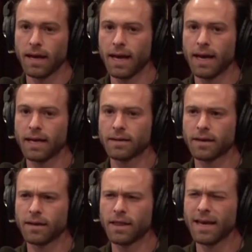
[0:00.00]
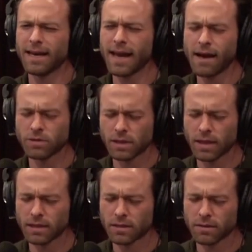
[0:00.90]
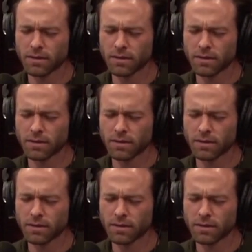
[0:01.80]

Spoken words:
and they announced this